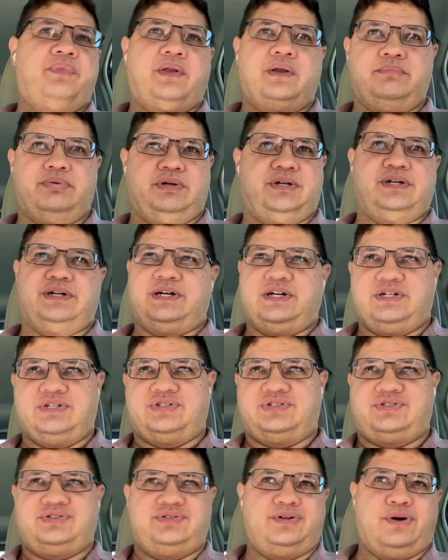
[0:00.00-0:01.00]

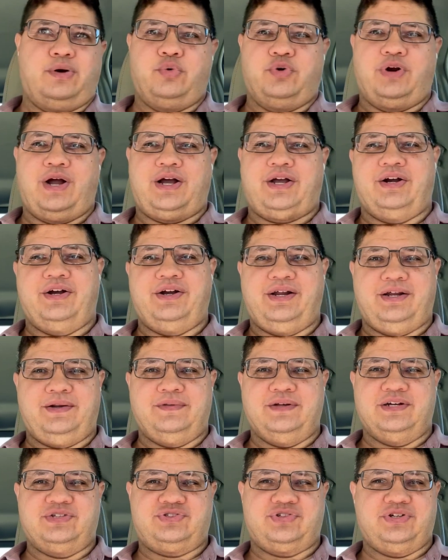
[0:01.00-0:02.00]
because, we're not going to need
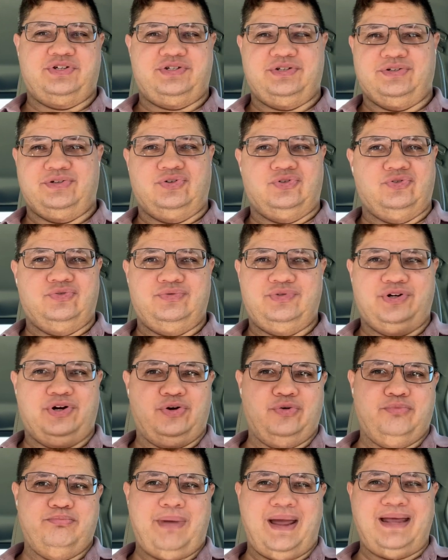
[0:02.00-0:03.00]
this until,
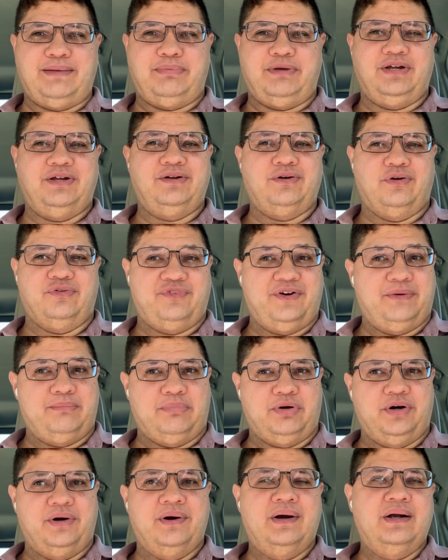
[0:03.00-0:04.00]
maybe
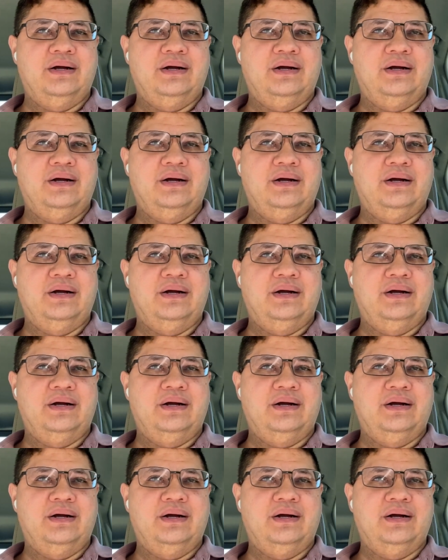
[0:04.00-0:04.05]
November.